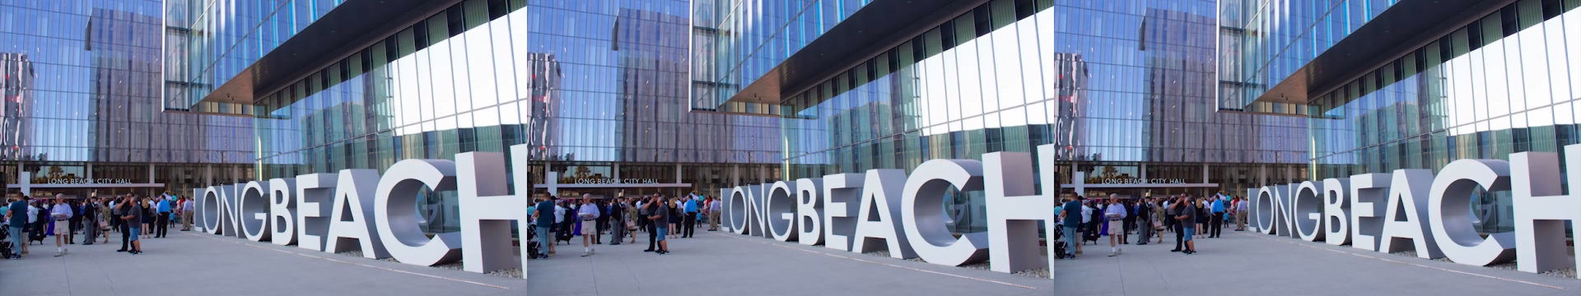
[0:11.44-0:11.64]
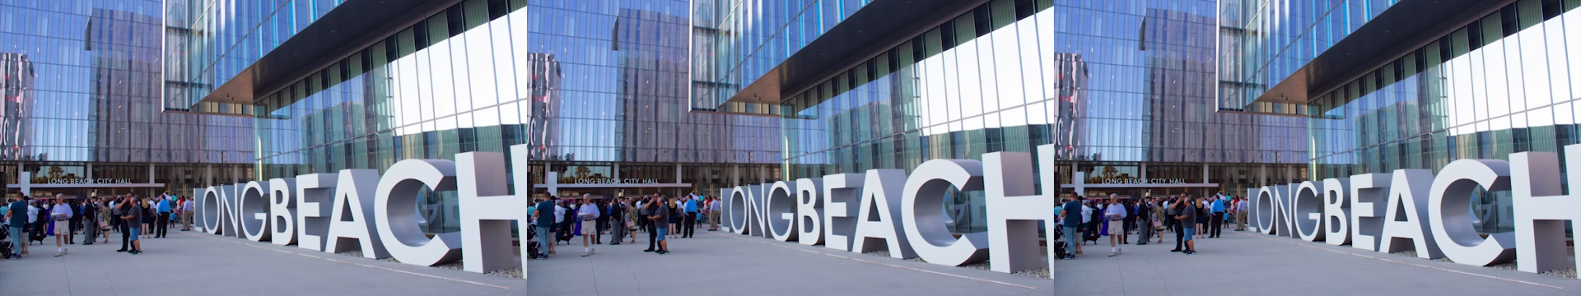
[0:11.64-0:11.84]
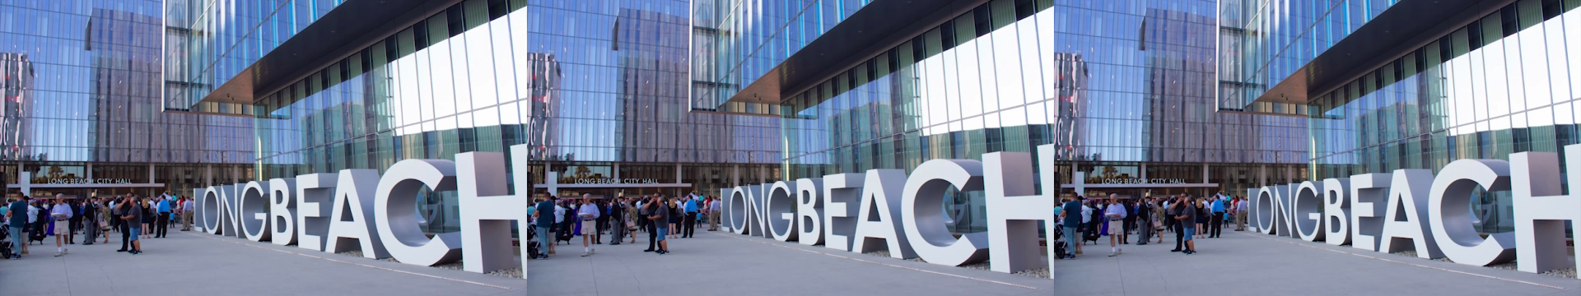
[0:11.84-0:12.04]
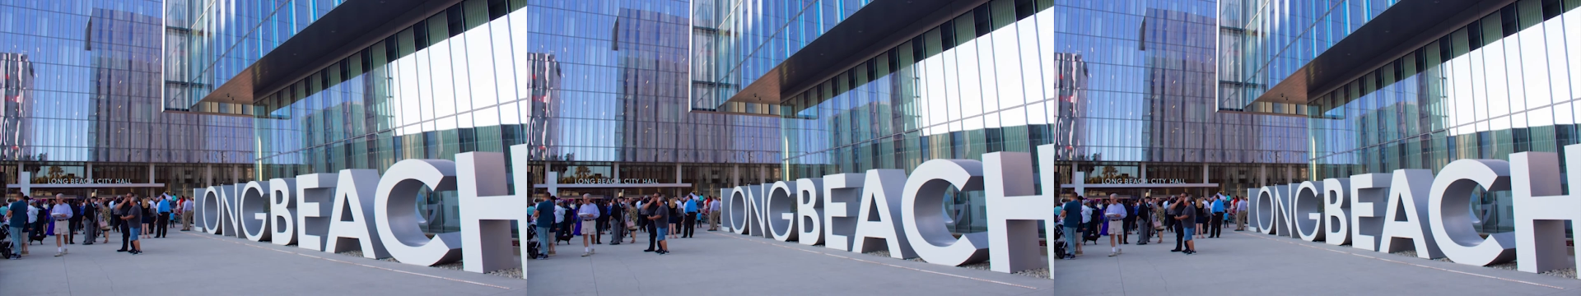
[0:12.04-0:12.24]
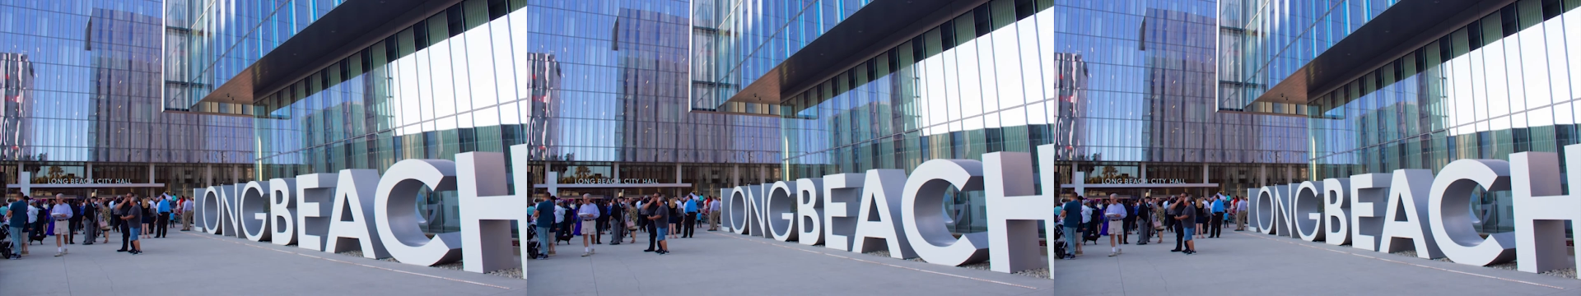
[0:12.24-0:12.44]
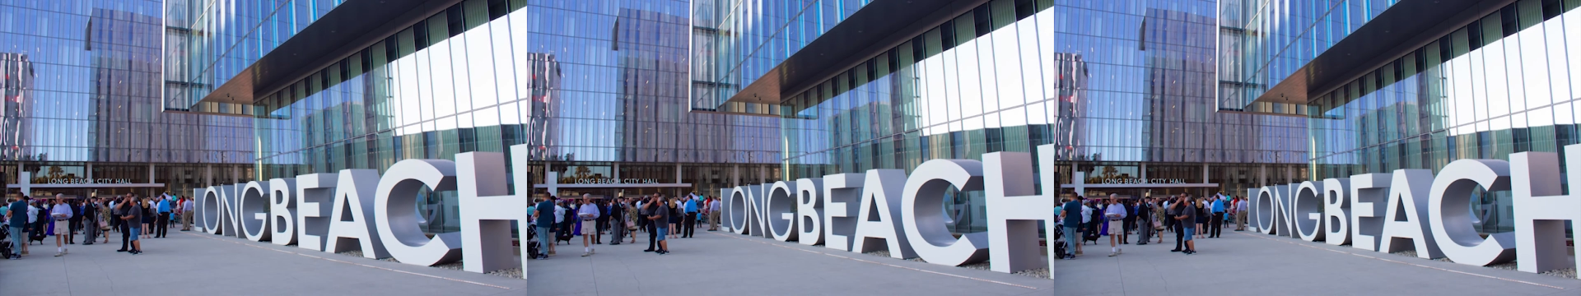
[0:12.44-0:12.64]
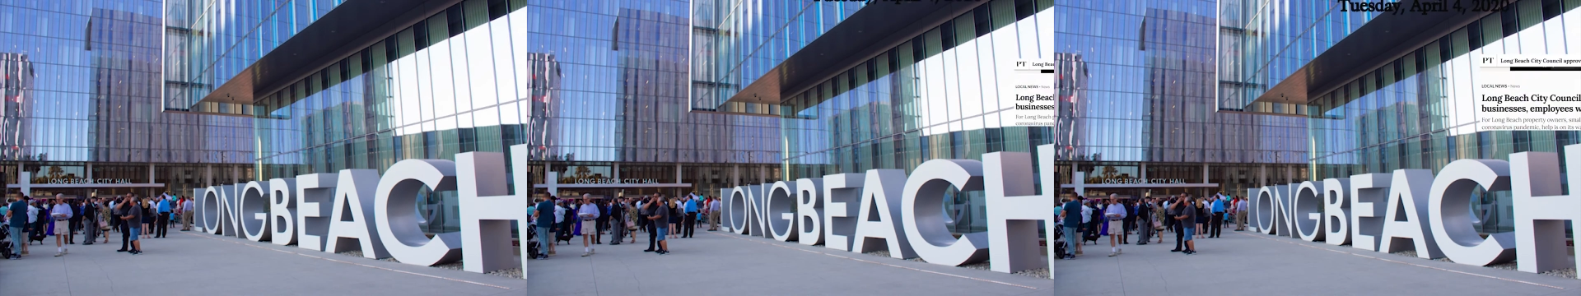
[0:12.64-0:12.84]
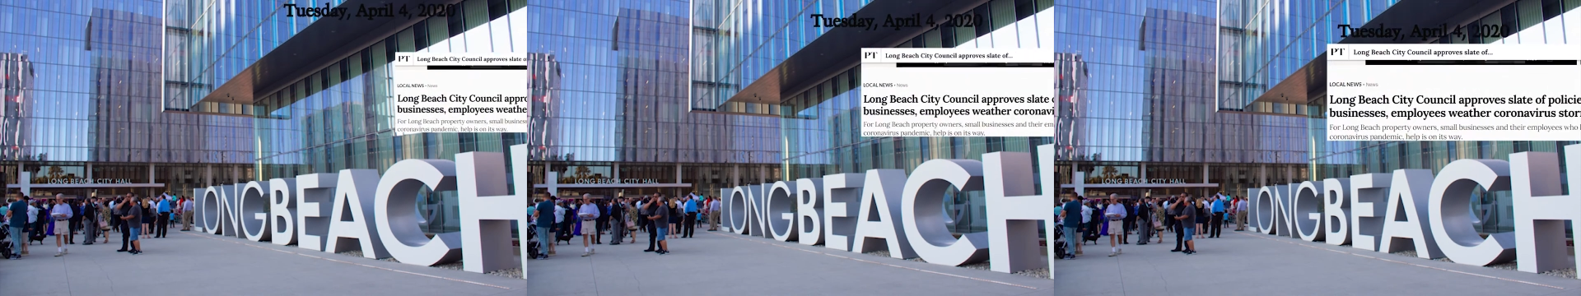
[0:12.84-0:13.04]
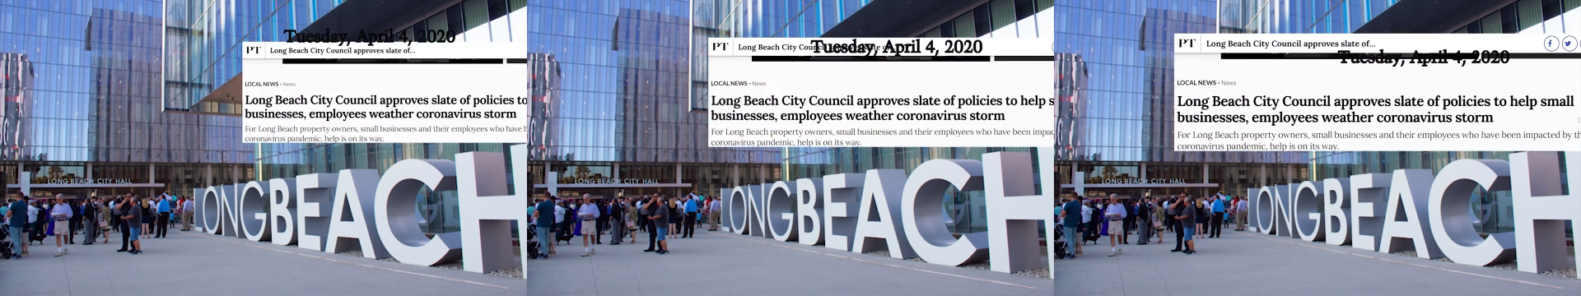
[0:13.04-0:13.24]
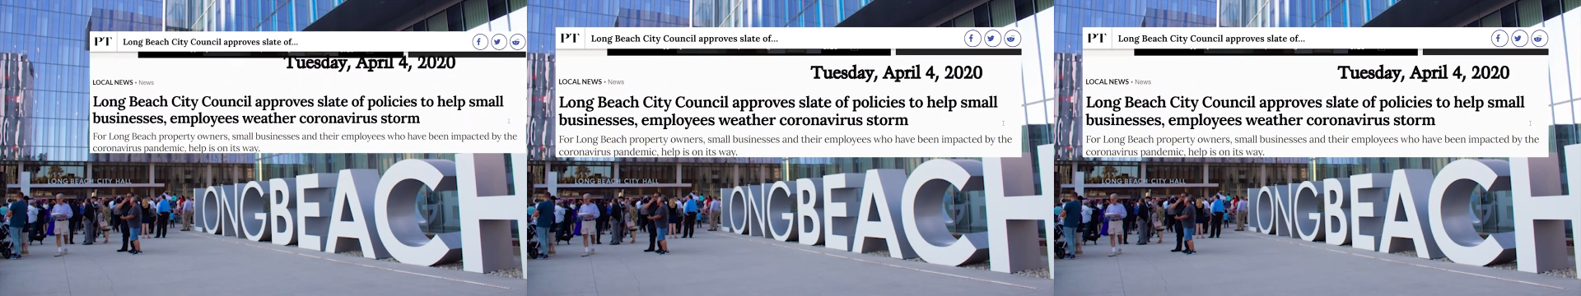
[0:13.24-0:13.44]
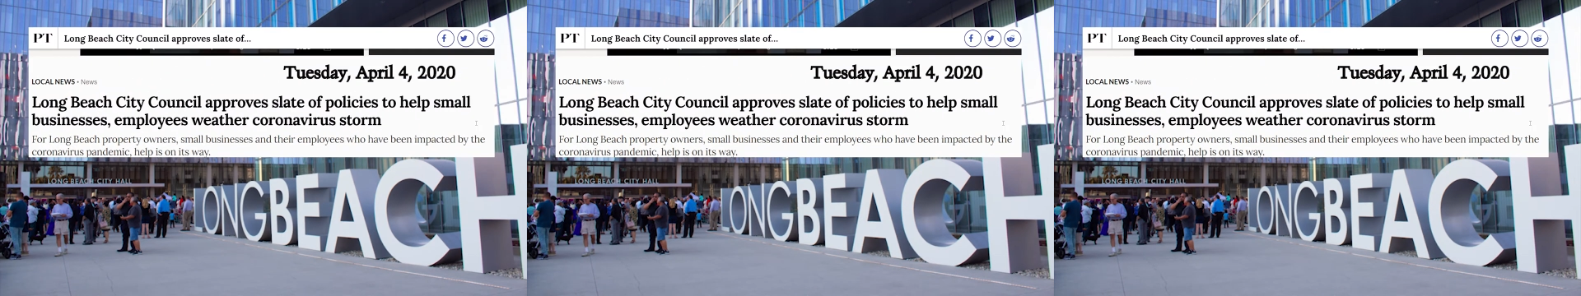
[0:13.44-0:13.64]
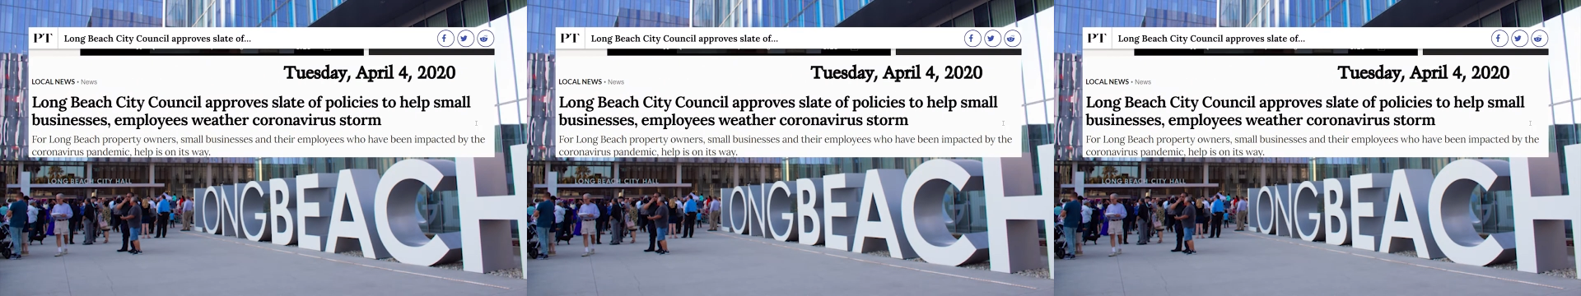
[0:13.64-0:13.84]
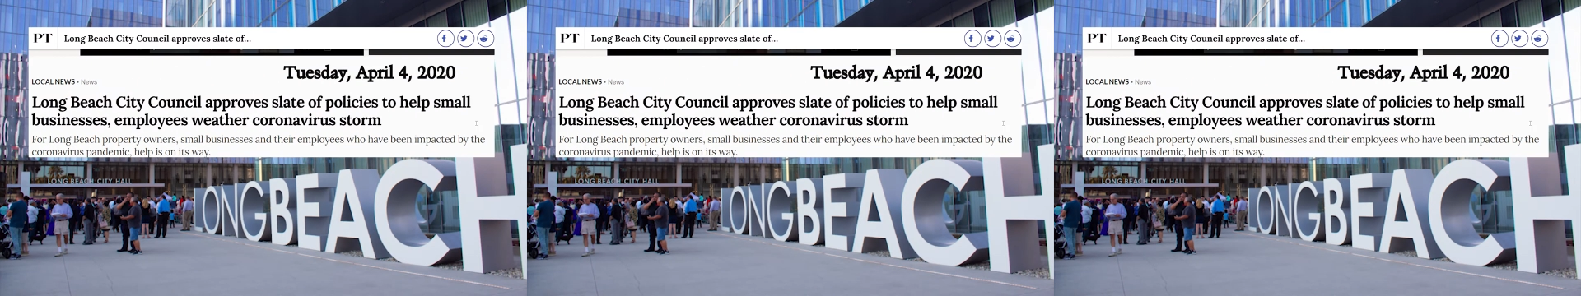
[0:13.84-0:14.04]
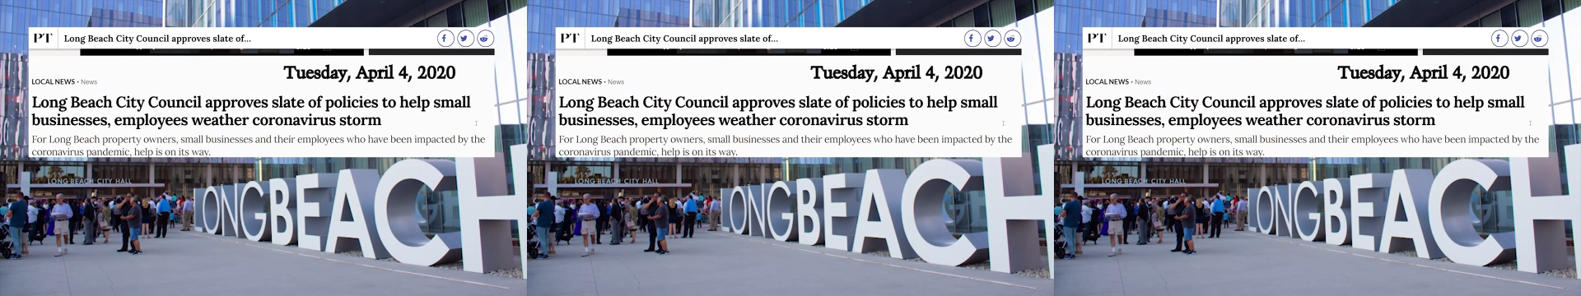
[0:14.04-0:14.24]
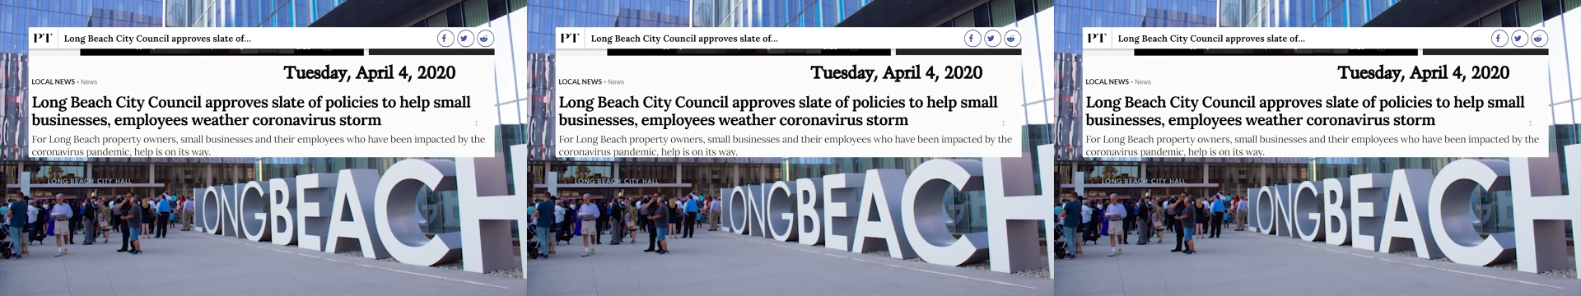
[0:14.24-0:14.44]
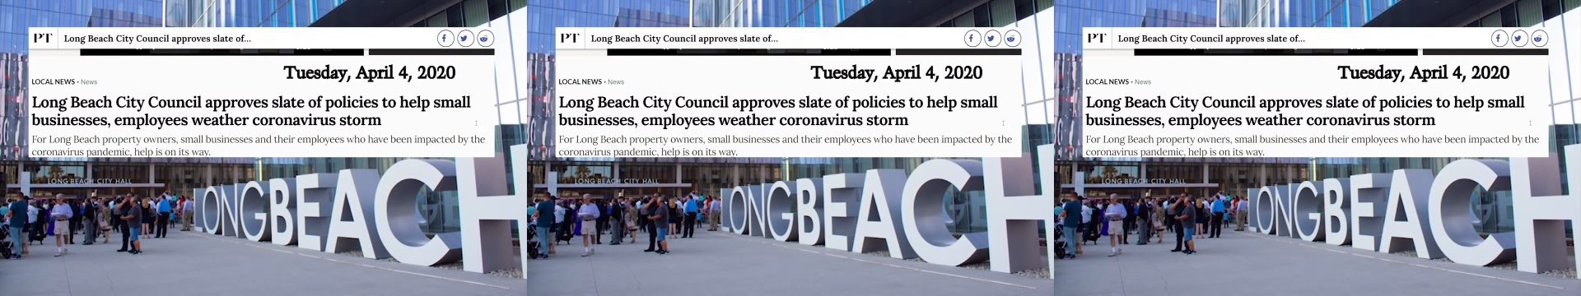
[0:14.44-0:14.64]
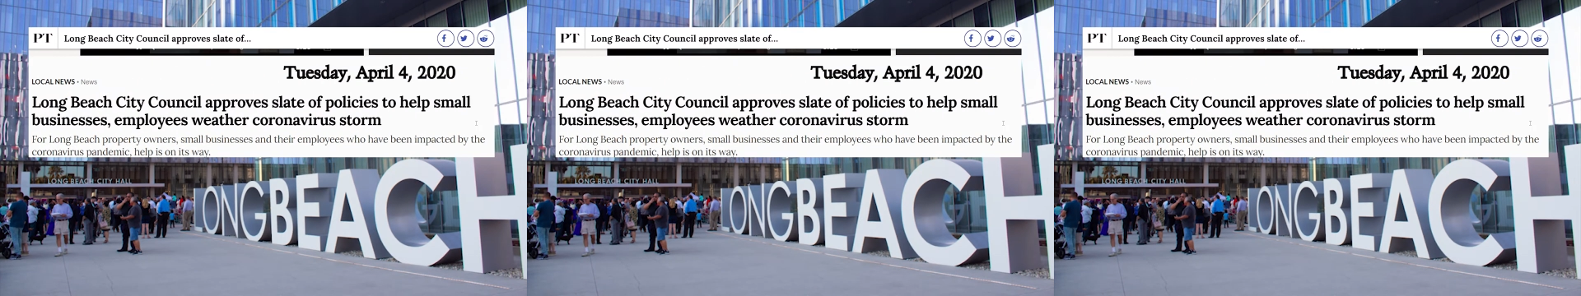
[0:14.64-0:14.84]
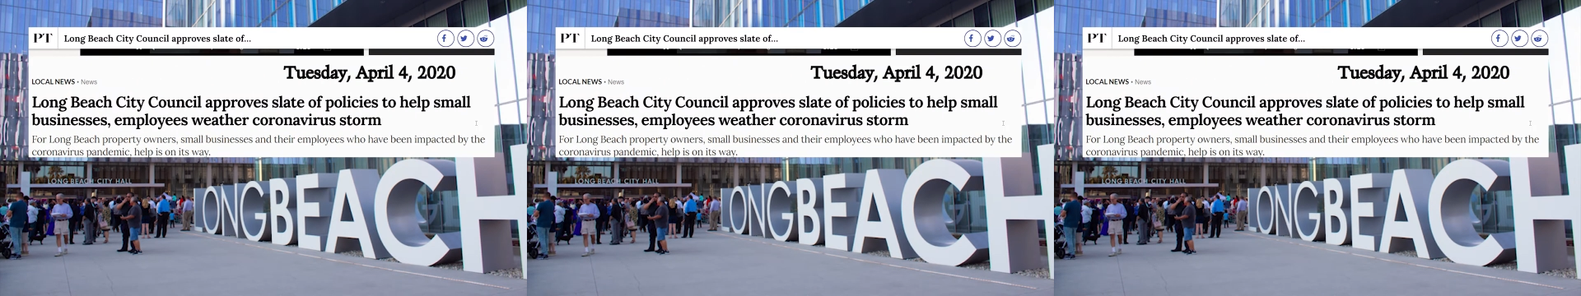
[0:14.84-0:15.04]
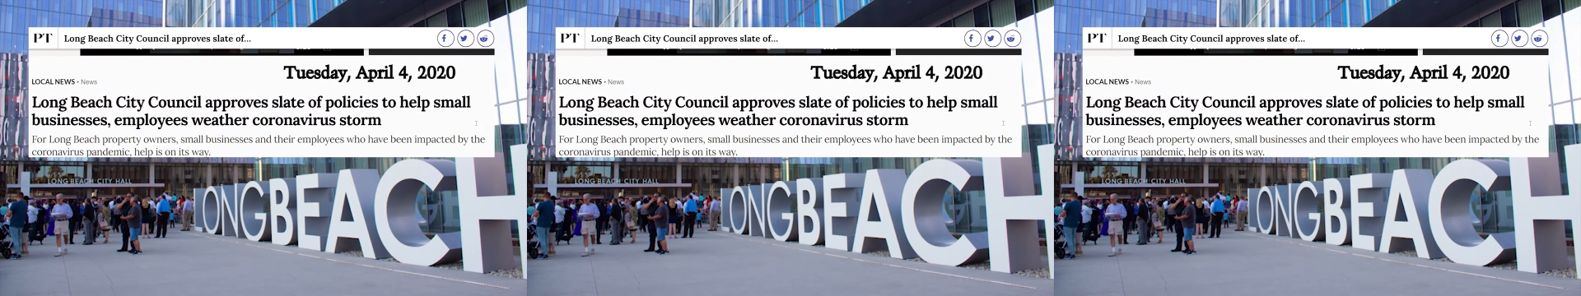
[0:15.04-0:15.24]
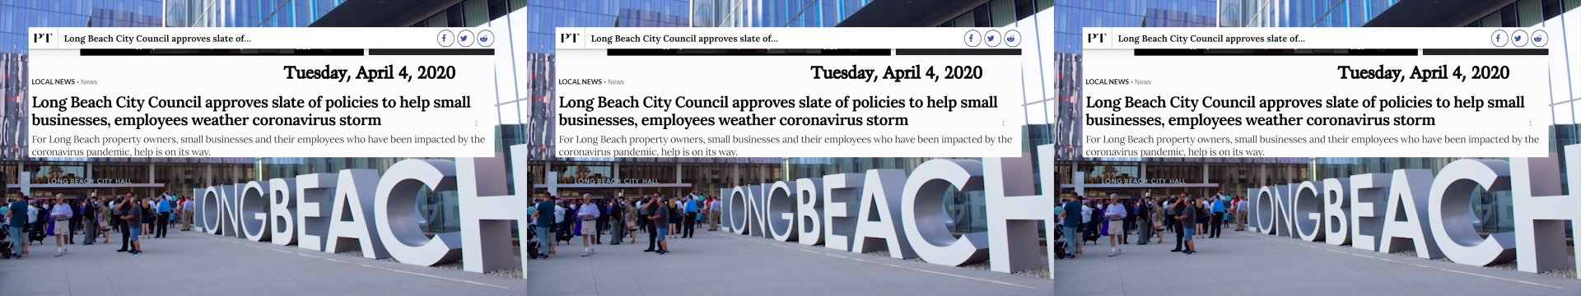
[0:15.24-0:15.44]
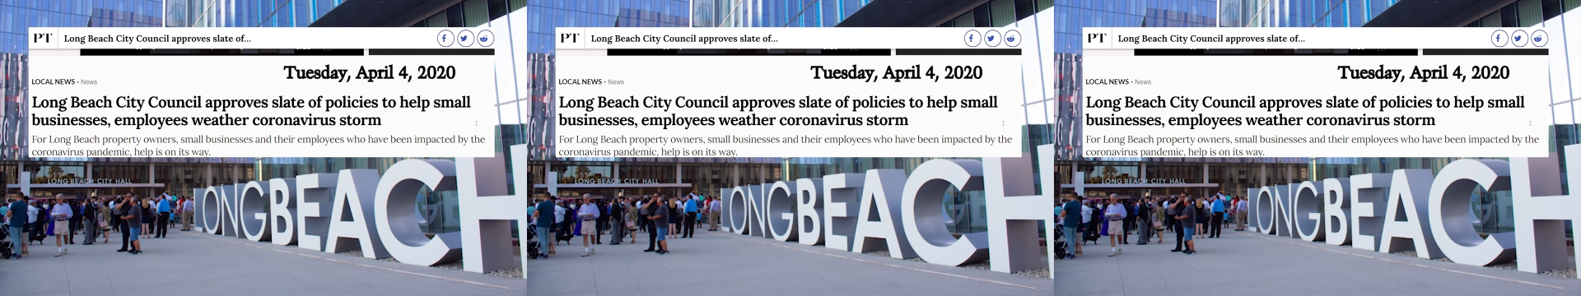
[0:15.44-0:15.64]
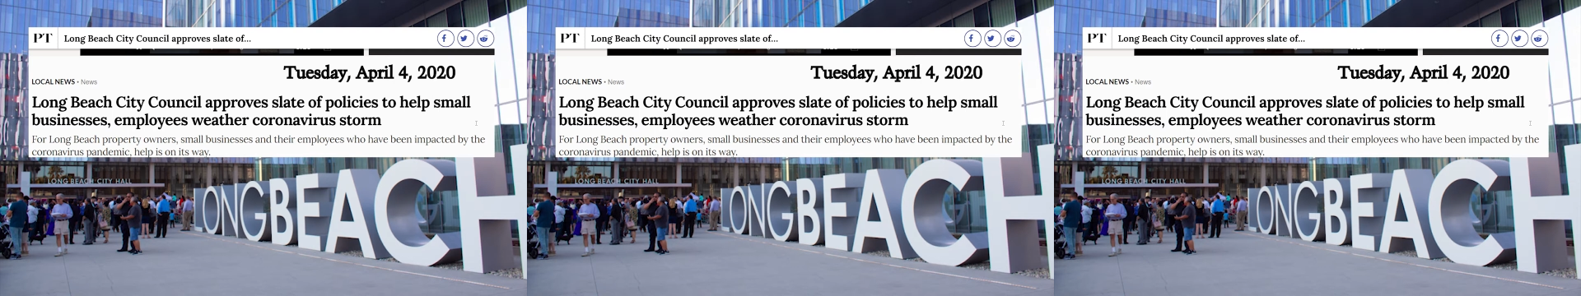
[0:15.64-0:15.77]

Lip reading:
No face is visible, so there are no lips to read.